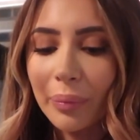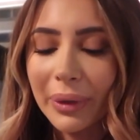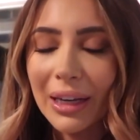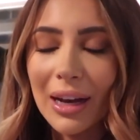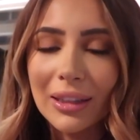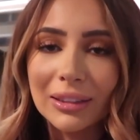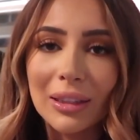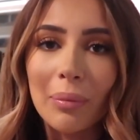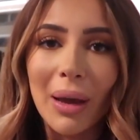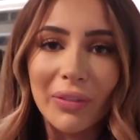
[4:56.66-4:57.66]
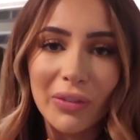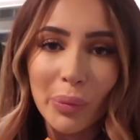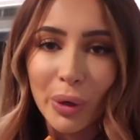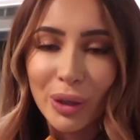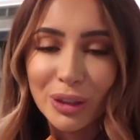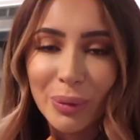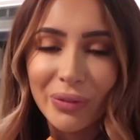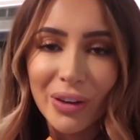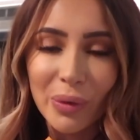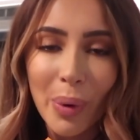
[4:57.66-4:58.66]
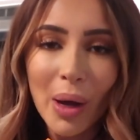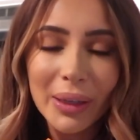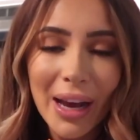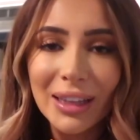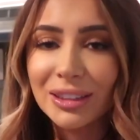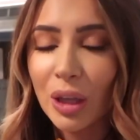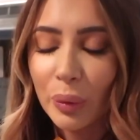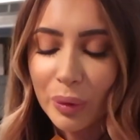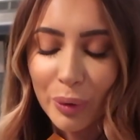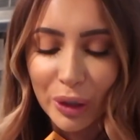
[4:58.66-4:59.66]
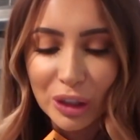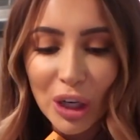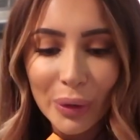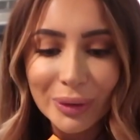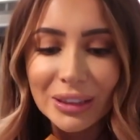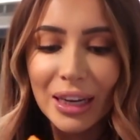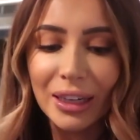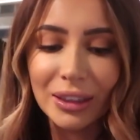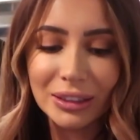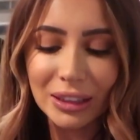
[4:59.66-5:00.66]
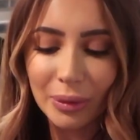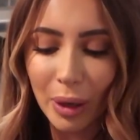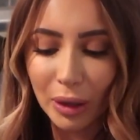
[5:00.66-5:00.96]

because My Favorite Murder is my favorite podcast along with Morning Toast, and I listen to them